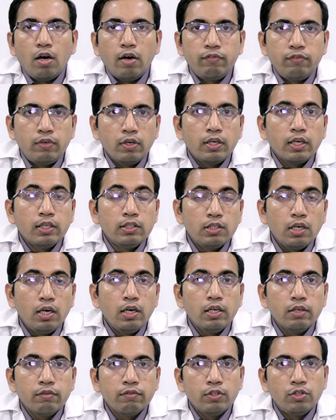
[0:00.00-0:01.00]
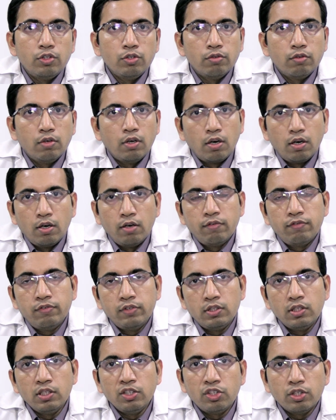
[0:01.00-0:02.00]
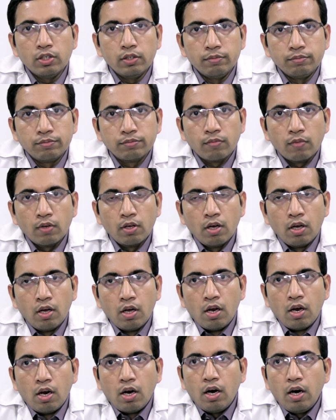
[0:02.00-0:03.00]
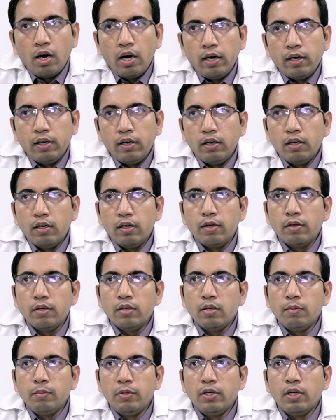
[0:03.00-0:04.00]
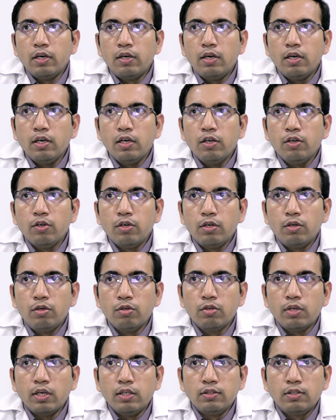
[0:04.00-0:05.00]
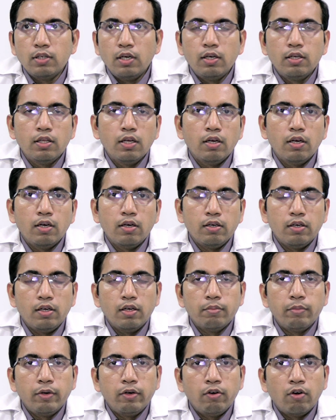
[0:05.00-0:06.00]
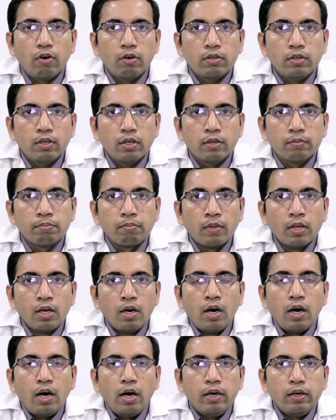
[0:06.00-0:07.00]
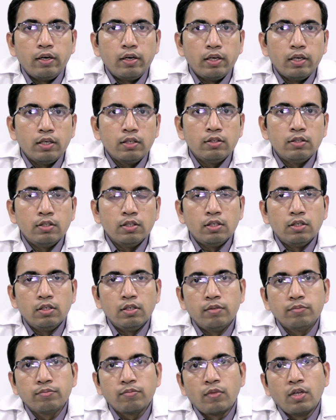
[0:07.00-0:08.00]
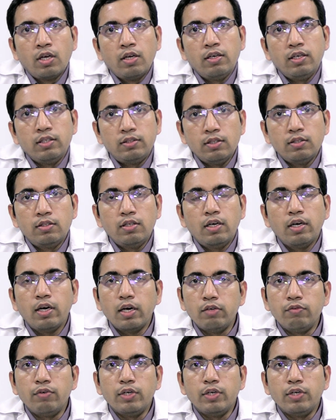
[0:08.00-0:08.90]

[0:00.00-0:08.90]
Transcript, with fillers: after consulting with your physician, and immediately you need to consult the nearby doctor and take the necessary